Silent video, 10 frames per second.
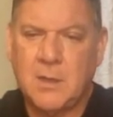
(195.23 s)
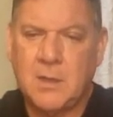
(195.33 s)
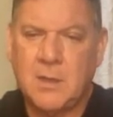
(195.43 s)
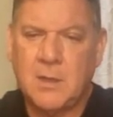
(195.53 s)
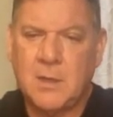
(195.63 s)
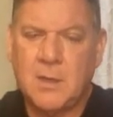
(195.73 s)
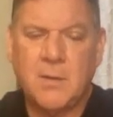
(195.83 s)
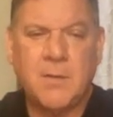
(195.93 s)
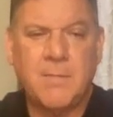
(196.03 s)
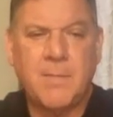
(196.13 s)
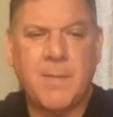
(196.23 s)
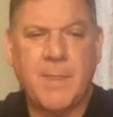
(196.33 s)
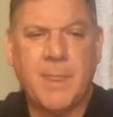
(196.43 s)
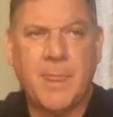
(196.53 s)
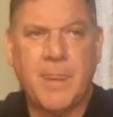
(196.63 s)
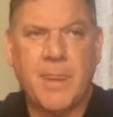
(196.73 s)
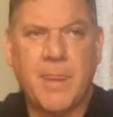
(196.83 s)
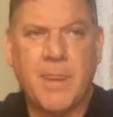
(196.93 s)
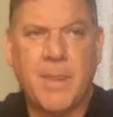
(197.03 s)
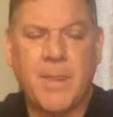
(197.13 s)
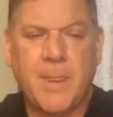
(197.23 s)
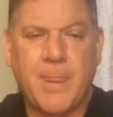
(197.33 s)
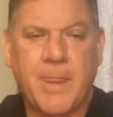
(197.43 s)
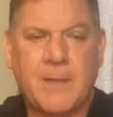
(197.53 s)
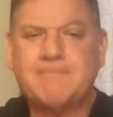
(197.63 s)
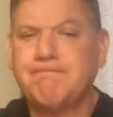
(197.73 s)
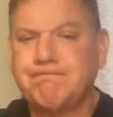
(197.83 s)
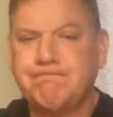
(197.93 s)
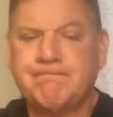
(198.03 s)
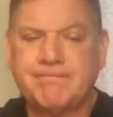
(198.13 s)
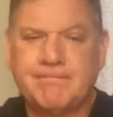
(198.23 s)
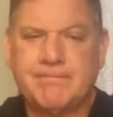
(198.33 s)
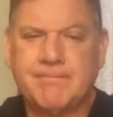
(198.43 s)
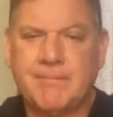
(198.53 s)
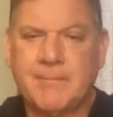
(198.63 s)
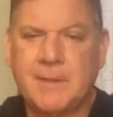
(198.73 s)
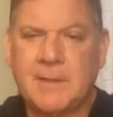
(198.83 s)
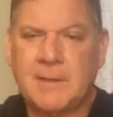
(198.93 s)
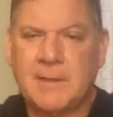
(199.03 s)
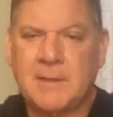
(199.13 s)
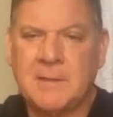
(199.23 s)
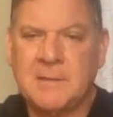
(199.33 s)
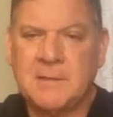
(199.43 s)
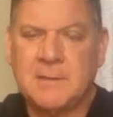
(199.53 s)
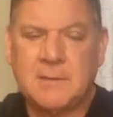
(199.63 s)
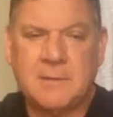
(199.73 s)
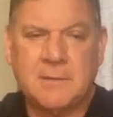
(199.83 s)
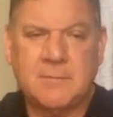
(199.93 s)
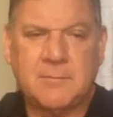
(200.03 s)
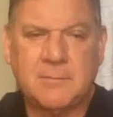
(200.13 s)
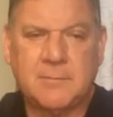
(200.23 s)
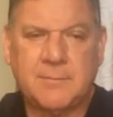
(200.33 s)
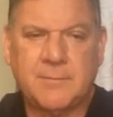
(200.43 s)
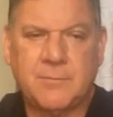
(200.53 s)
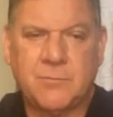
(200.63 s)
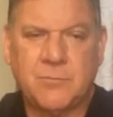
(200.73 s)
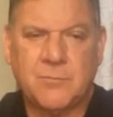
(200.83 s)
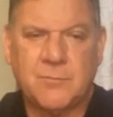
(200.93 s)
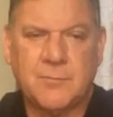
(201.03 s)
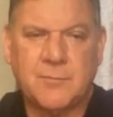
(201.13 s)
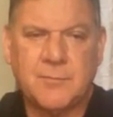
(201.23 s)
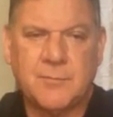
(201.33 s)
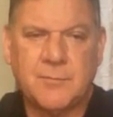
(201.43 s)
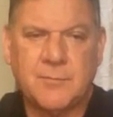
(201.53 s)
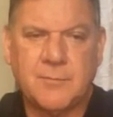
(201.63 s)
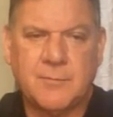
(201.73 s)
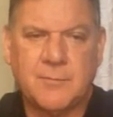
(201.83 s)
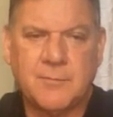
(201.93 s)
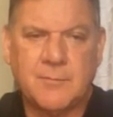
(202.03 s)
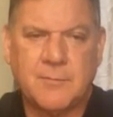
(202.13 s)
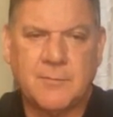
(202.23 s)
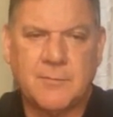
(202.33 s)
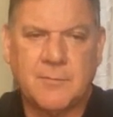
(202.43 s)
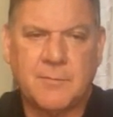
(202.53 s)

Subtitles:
(not speaking)